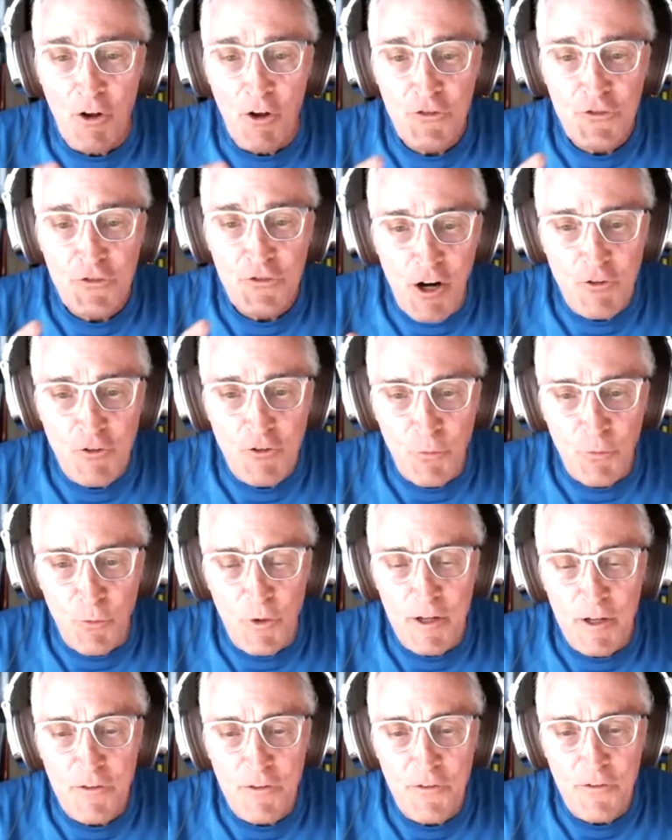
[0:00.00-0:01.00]
starts
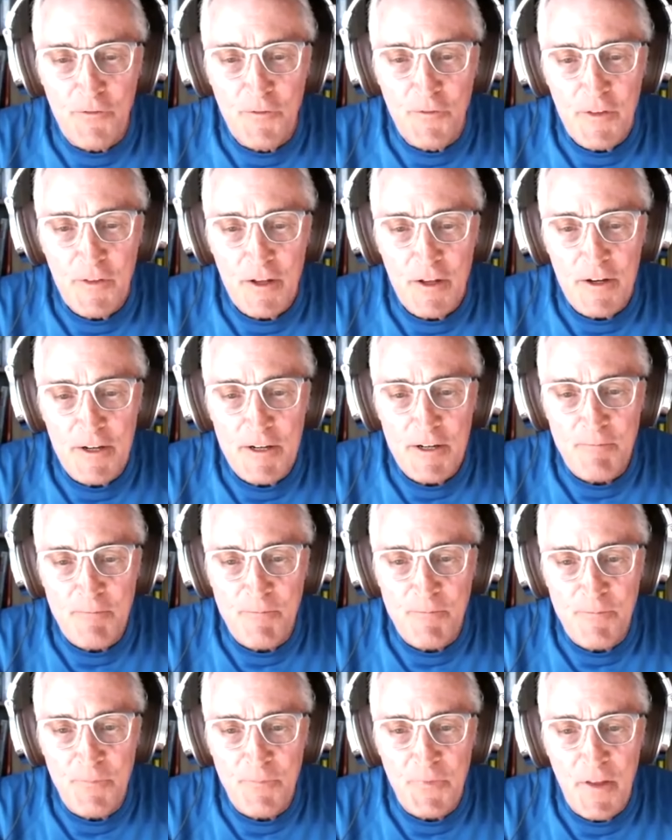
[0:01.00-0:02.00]
with
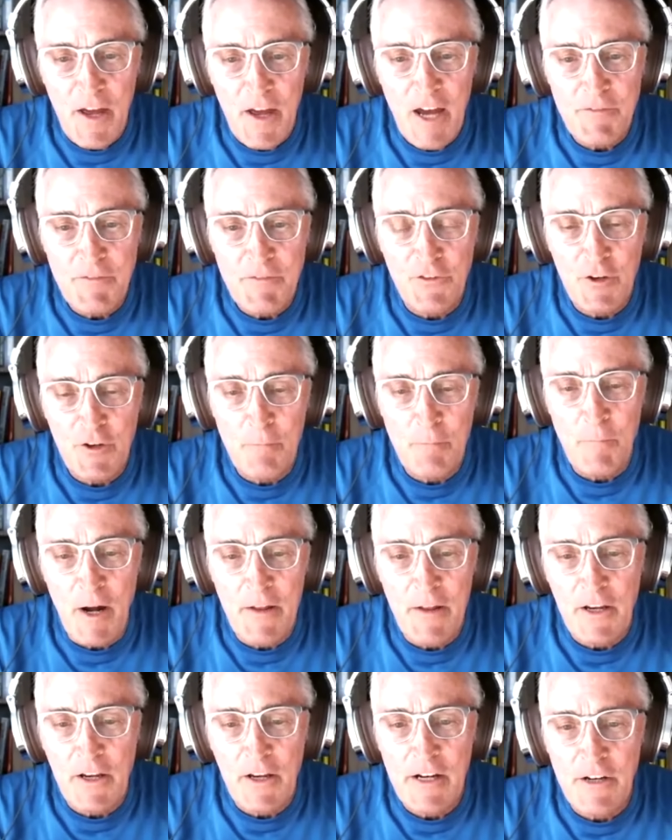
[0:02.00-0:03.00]
um, having somebody
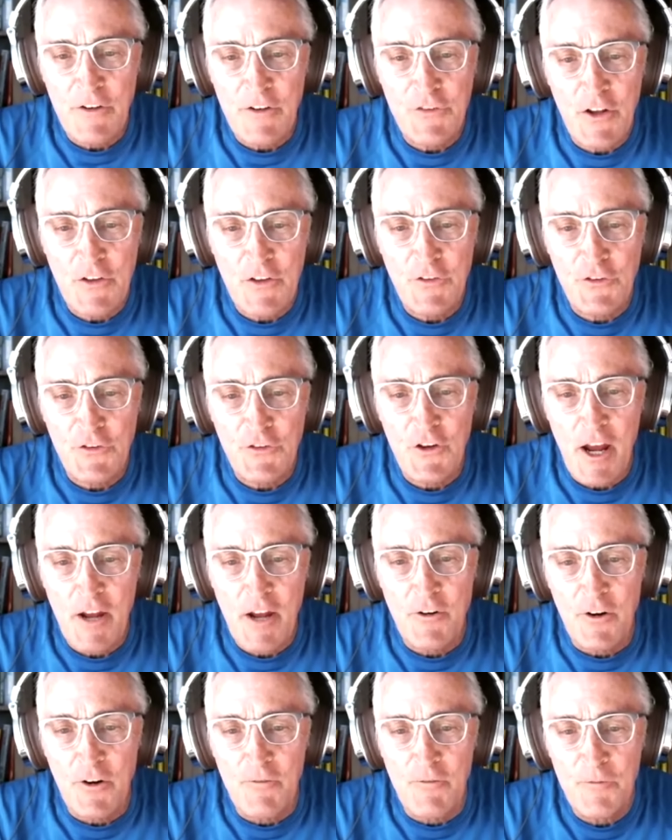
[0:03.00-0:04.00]
that kind of sets the
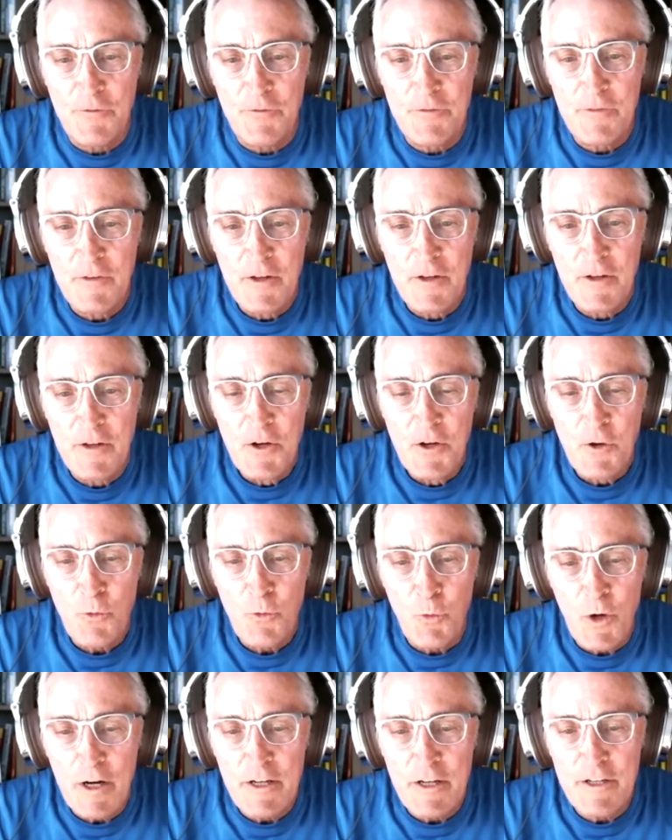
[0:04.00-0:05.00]
standard.
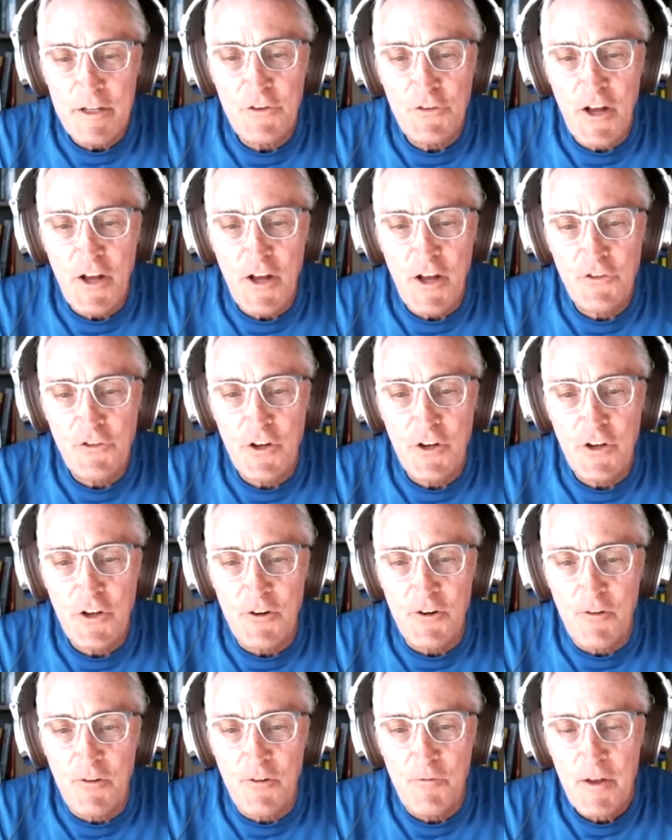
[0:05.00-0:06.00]
What is that
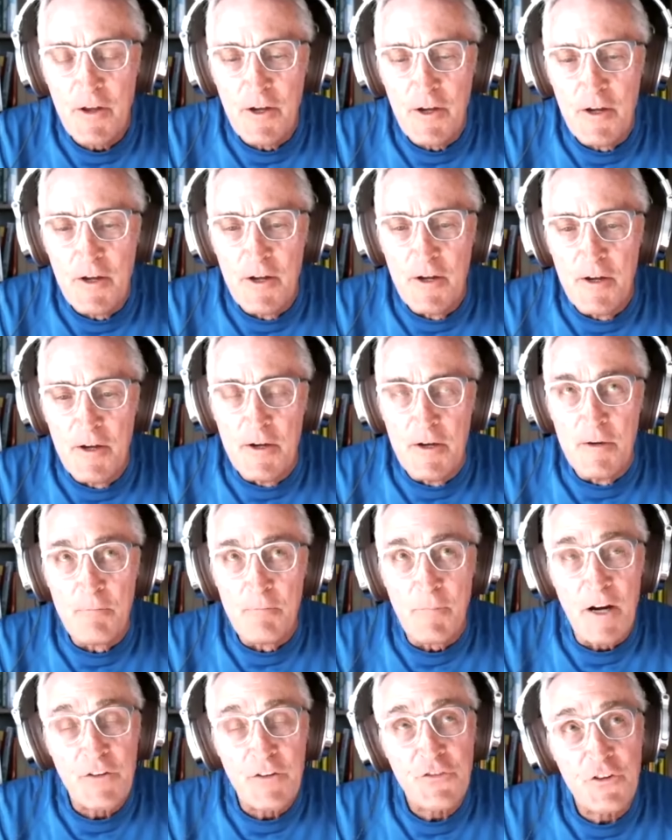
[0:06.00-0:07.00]
standard?
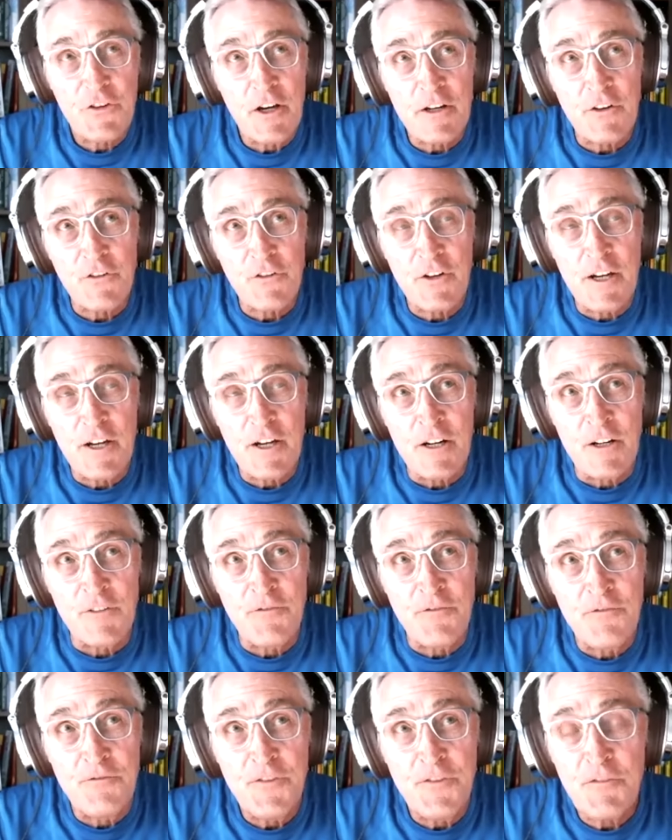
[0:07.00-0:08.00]
My son is
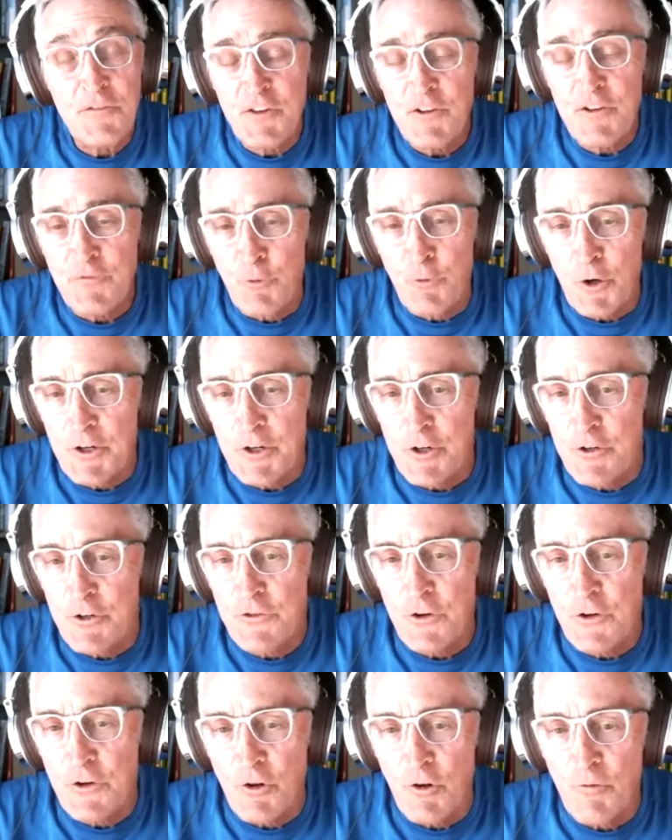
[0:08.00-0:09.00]
now 54 years
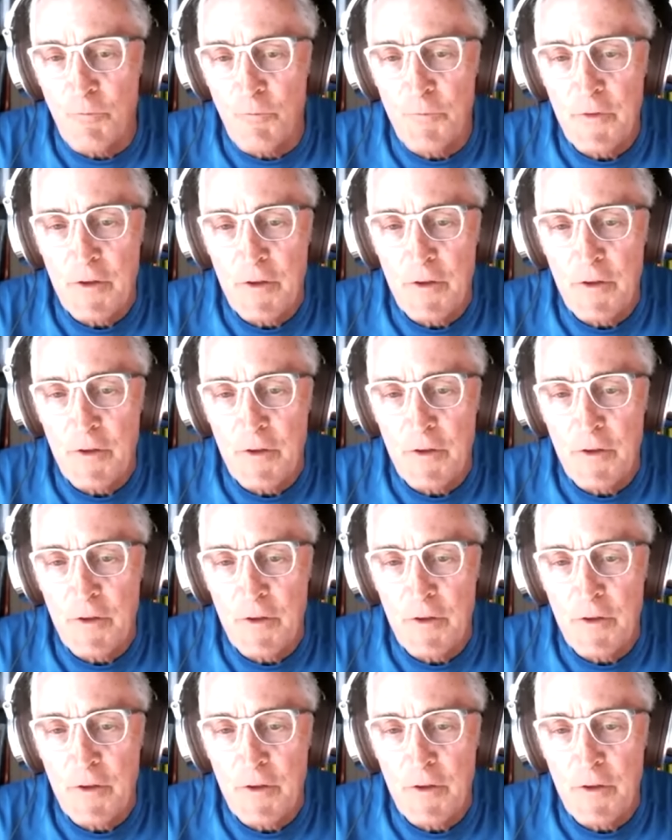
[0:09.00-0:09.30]
old.